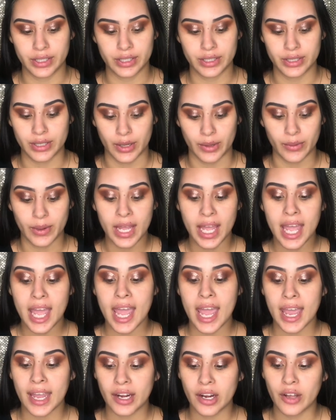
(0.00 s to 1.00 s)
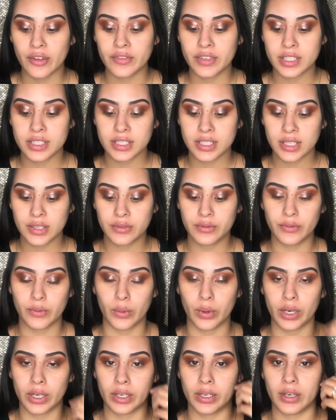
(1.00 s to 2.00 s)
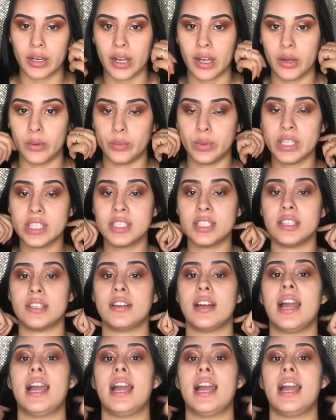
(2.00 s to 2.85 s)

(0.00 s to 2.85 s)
So, and obviously for winter,